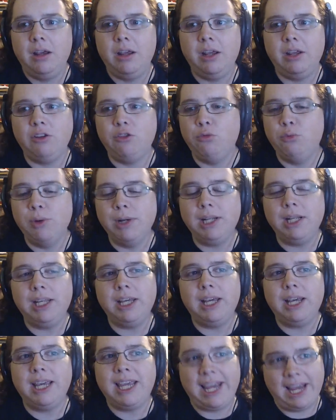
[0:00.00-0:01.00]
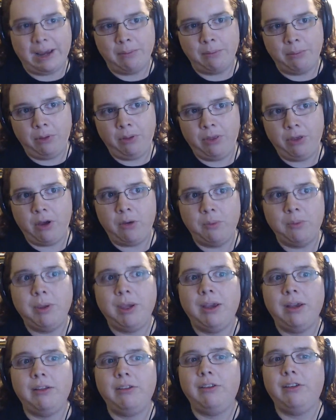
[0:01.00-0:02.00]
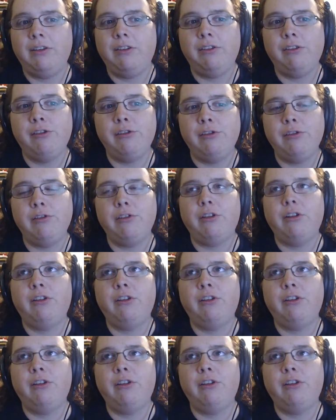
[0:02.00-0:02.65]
is really a gamble, though, because it's